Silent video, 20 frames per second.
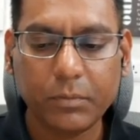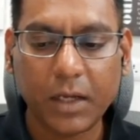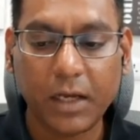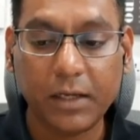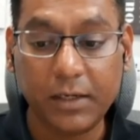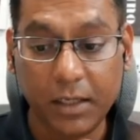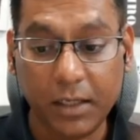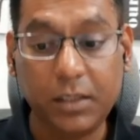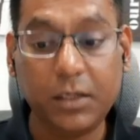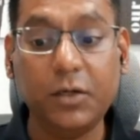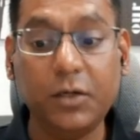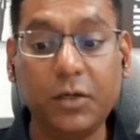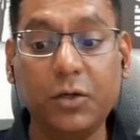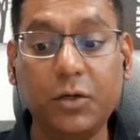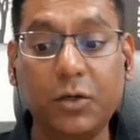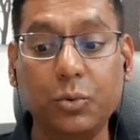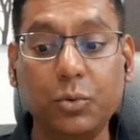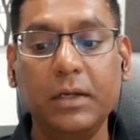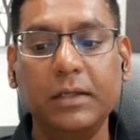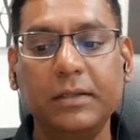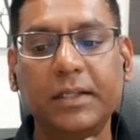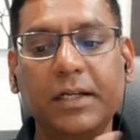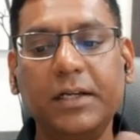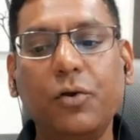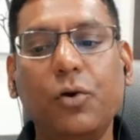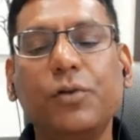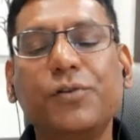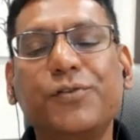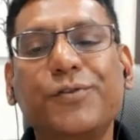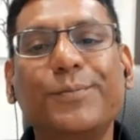another 2, then it
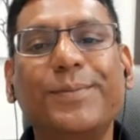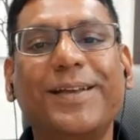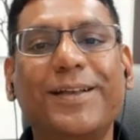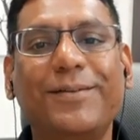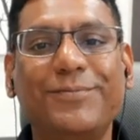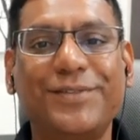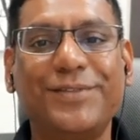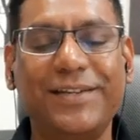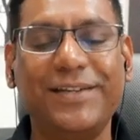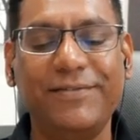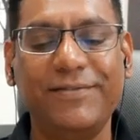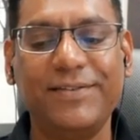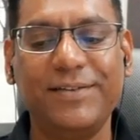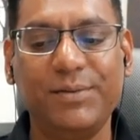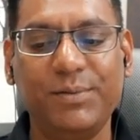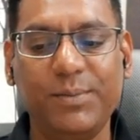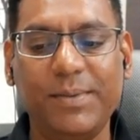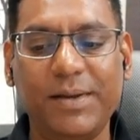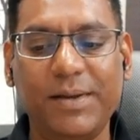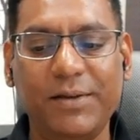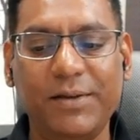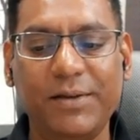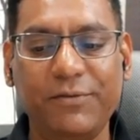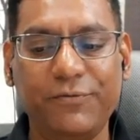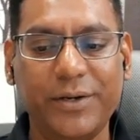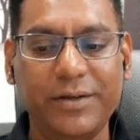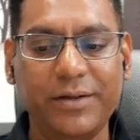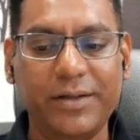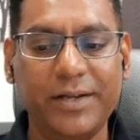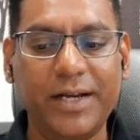also becomes divisible by 4,
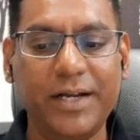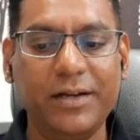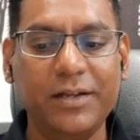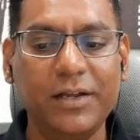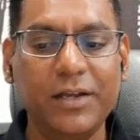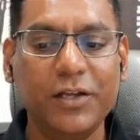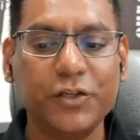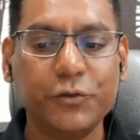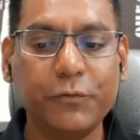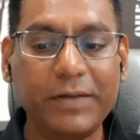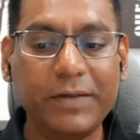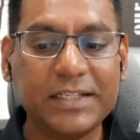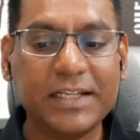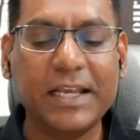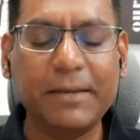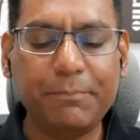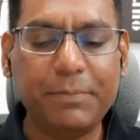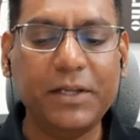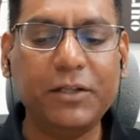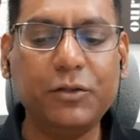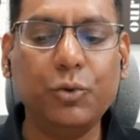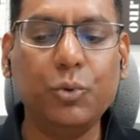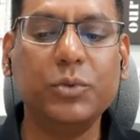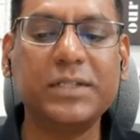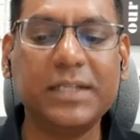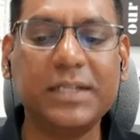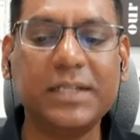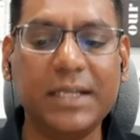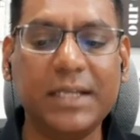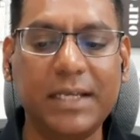right? So we are skipping
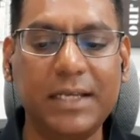those cases,